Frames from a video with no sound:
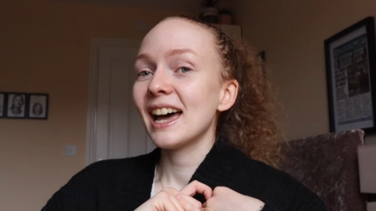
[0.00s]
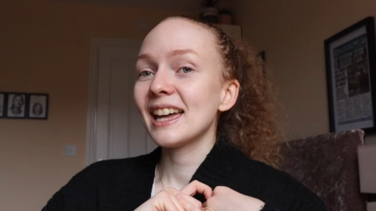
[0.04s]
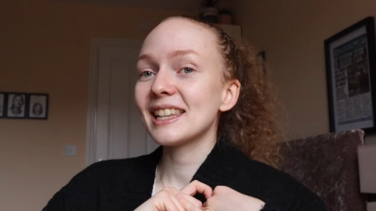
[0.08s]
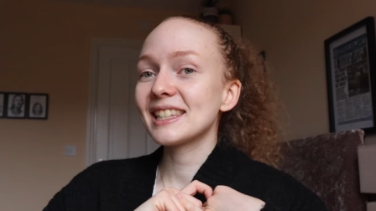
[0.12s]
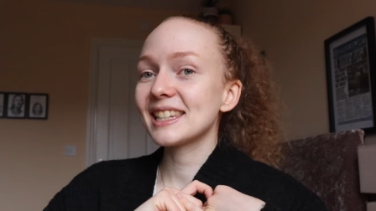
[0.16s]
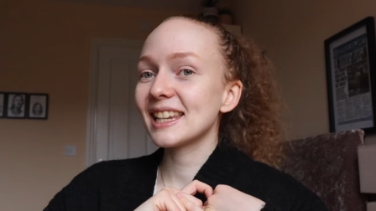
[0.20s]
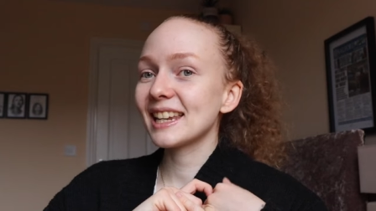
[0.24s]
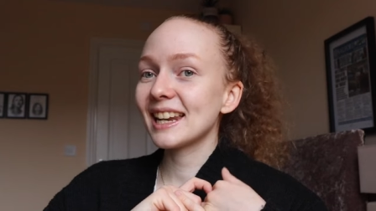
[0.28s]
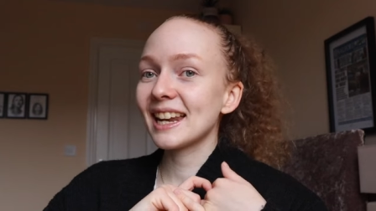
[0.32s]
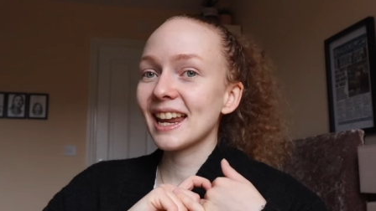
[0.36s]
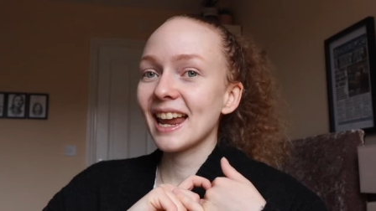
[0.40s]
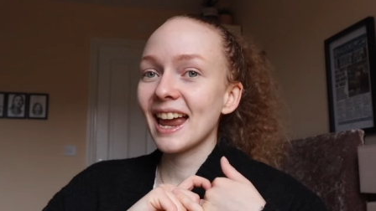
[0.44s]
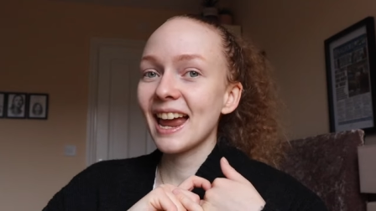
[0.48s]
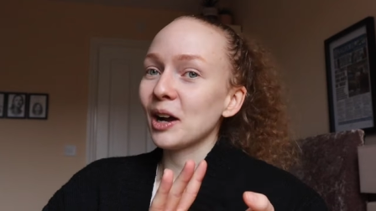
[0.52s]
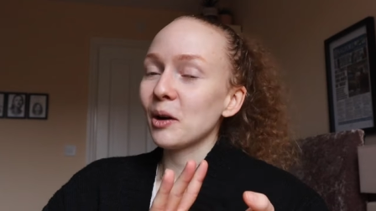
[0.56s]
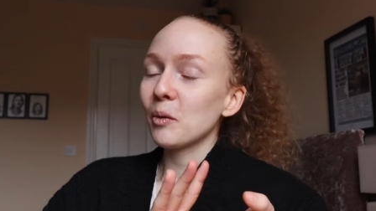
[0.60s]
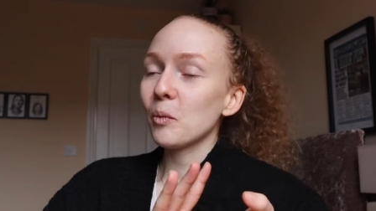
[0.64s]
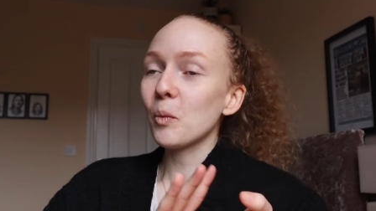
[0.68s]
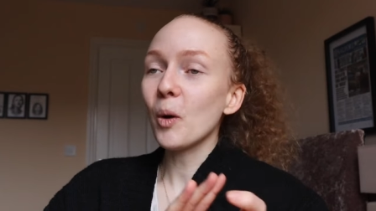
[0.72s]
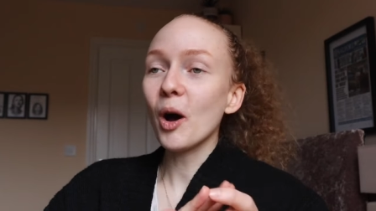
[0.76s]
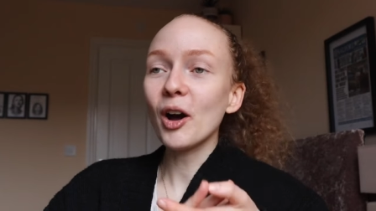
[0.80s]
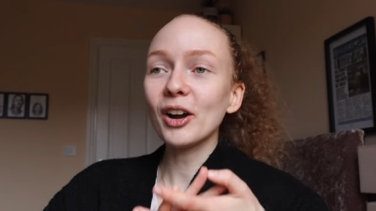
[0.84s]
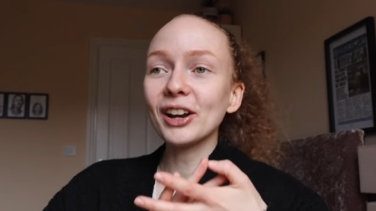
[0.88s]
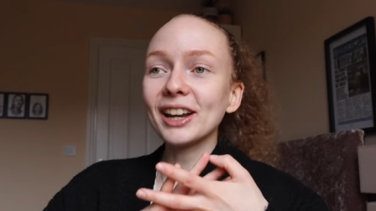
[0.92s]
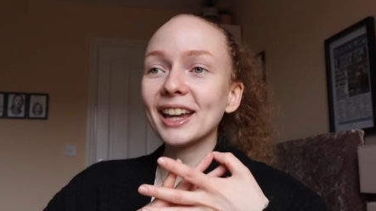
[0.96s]
and said,
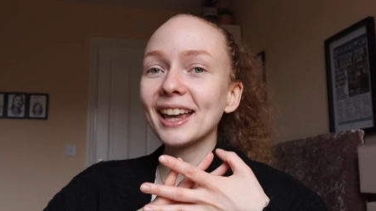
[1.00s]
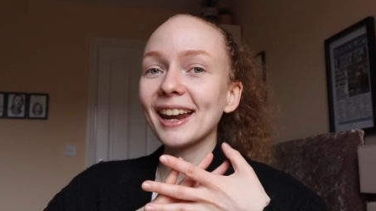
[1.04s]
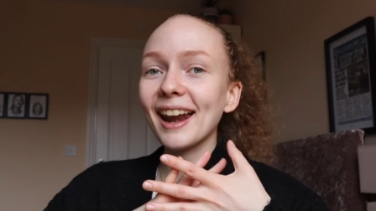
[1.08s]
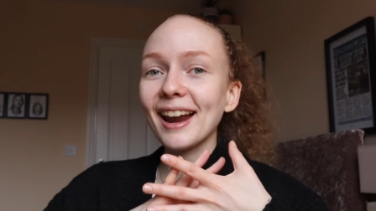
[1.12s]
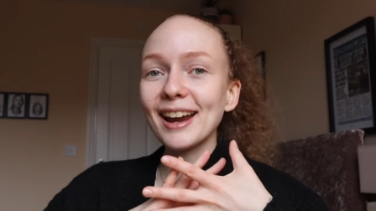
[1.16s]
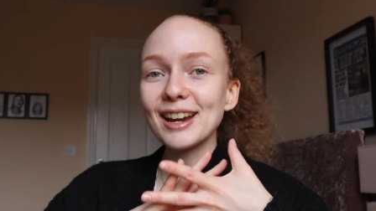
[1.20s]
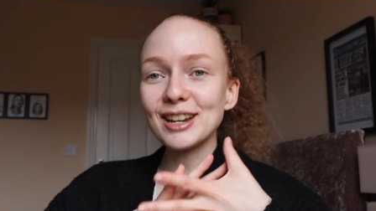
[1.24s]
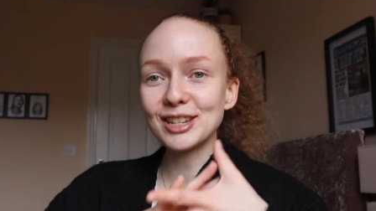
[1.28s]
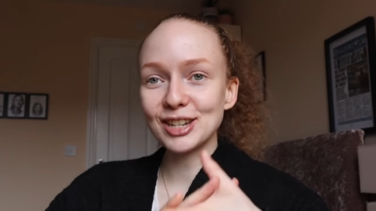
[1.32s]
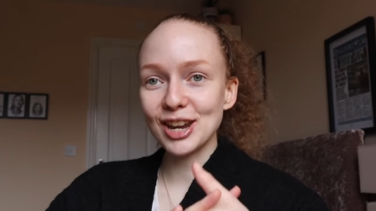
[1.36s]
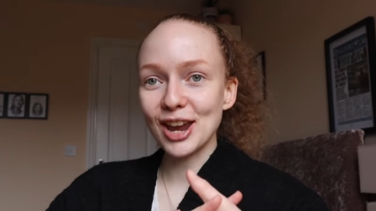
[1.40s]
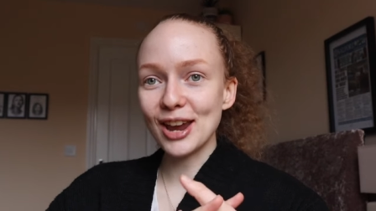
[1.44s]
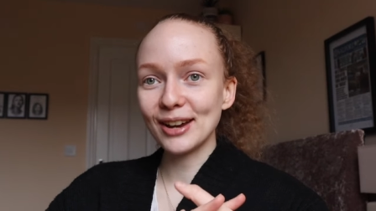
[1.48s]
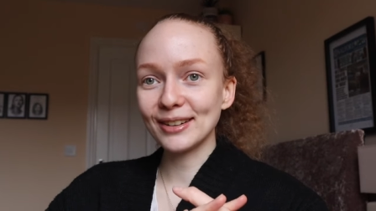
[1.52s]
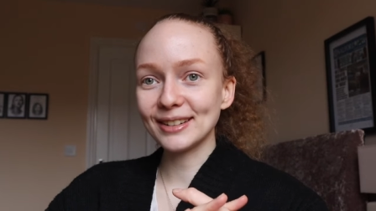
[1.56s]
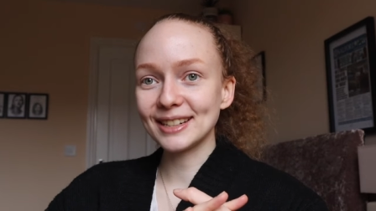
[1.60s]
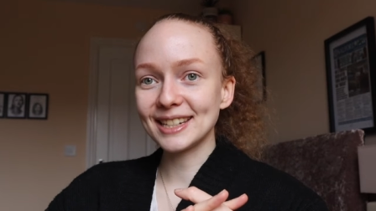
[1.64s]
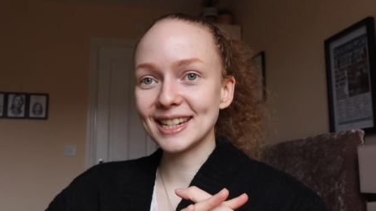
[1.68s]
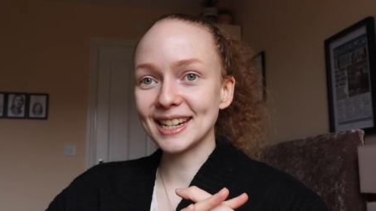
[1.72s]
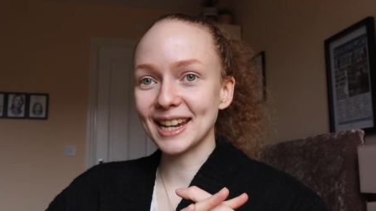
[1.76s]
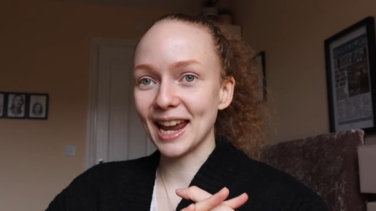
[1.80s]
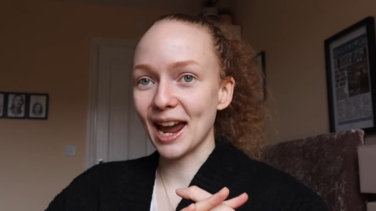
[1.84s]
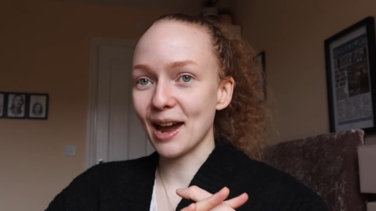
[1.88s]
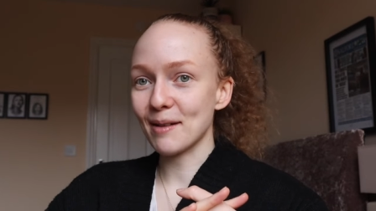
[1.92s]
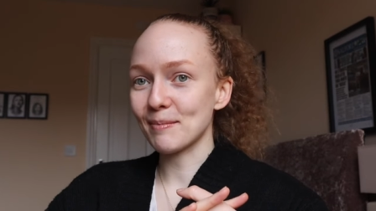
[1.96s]
what can I do
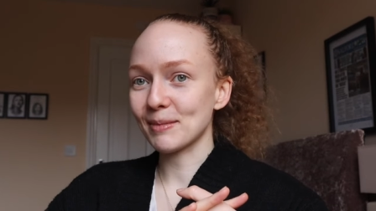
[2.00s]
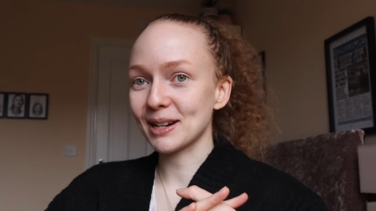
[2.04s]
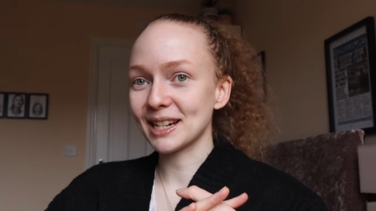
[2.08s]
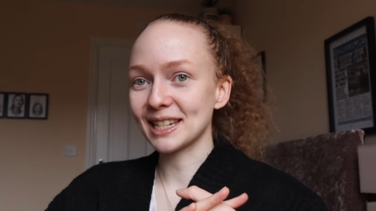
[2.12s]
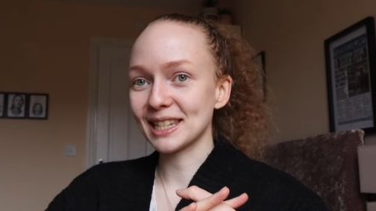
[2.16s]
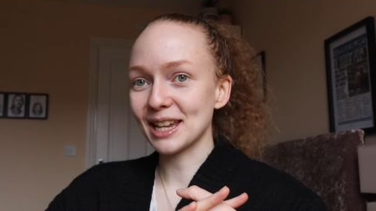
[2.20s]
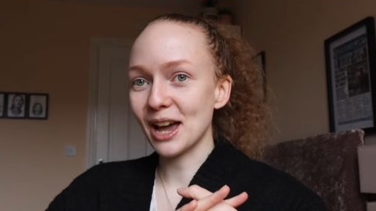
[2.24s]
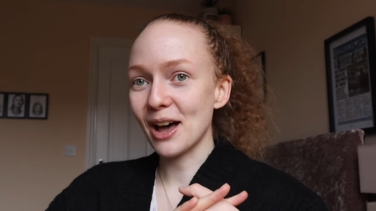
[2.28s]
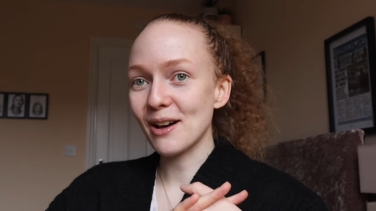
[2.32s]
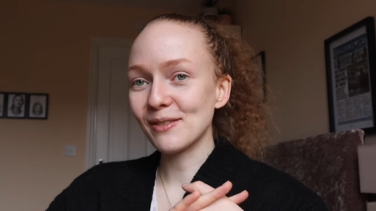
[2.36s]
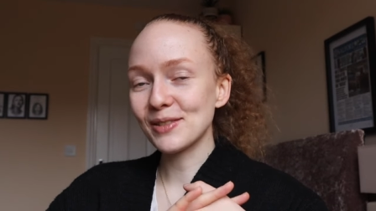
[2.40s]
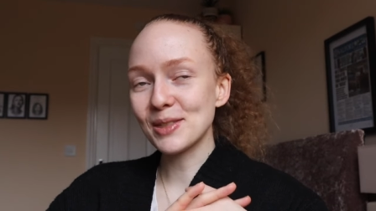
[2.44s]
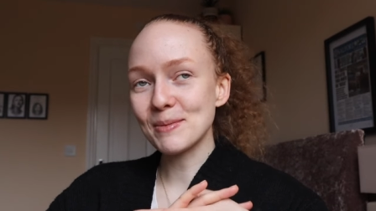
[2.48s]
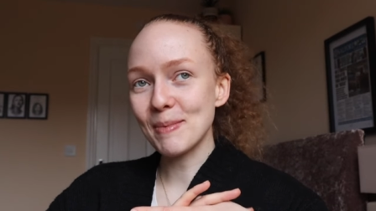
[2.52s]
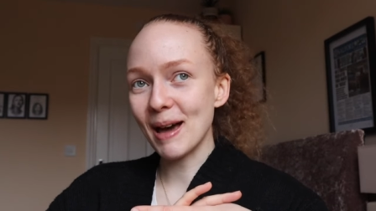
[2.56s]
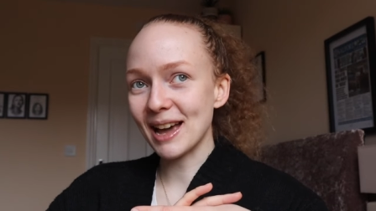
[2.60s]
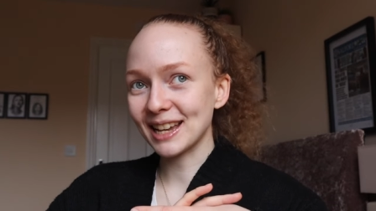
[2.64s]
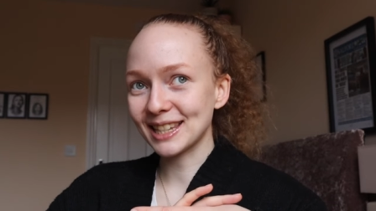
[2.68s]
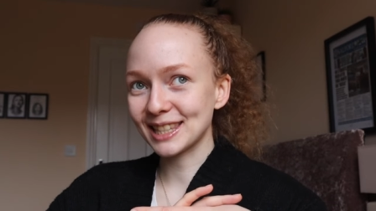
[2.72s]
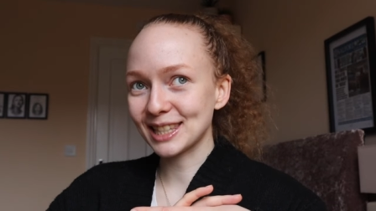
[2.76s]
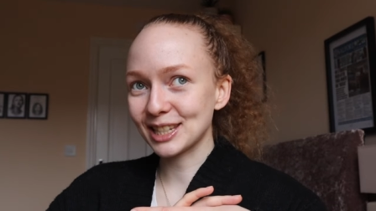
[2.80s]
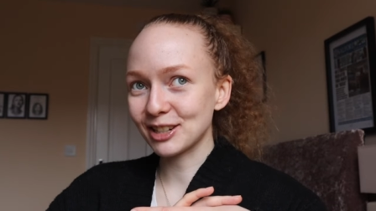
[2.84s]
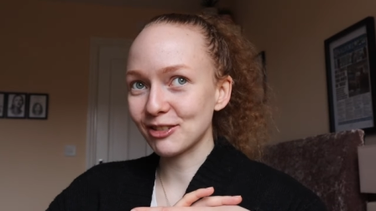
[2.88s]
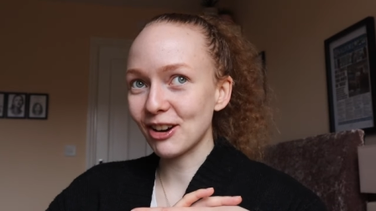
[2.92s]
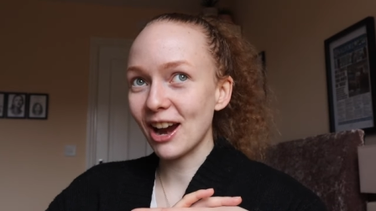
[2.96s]
to get myself the
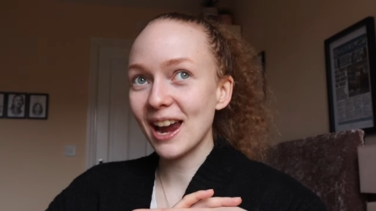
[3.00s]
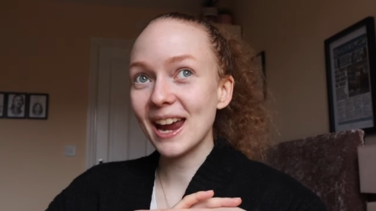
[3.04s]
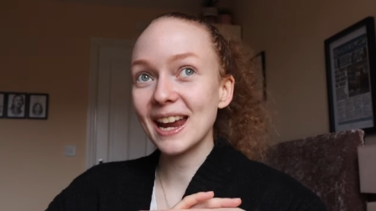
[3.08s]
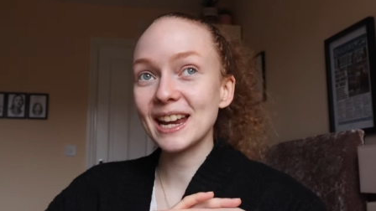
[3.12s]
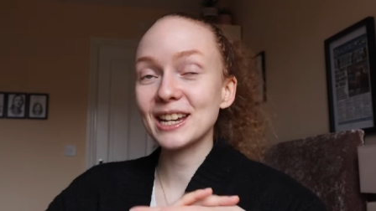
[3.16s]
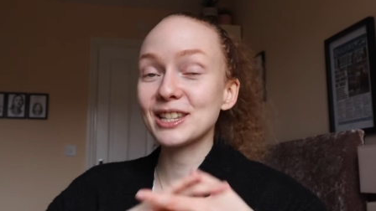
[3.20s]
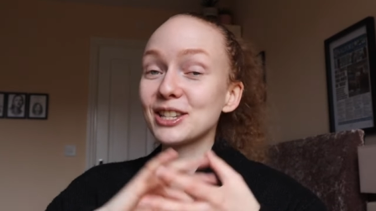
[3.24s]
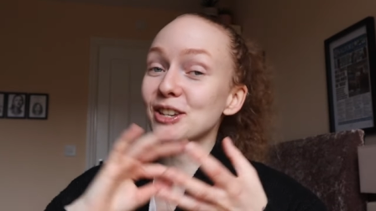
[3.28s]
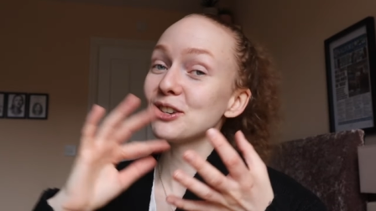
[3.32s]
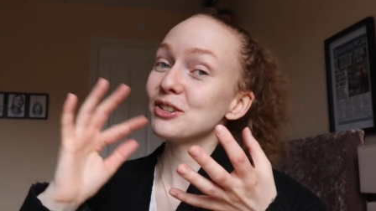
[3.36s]
best grade?